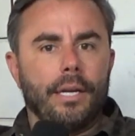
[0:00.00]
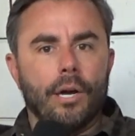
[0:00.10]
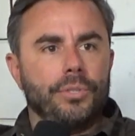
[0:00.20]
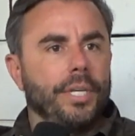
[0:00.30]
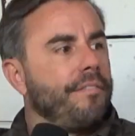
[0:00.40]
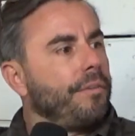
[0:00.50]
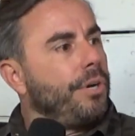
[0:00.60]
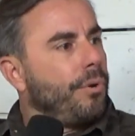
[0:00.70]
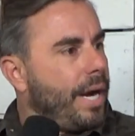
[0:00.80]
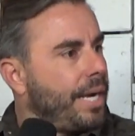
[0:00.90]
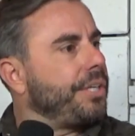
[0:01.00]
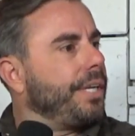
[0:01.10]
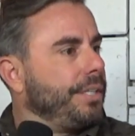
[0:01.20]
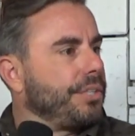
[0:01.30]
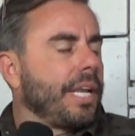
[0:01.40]
goes a different
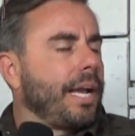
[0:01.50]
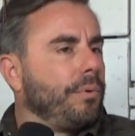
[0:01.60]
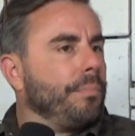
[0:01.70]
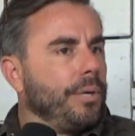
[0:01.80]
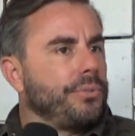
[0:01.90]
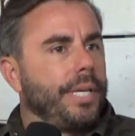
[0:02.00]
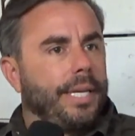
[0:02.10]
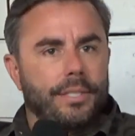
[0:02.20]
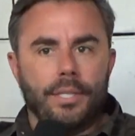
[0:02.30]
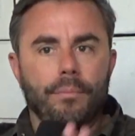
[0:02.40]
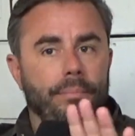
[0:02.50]
direction, just like with most things.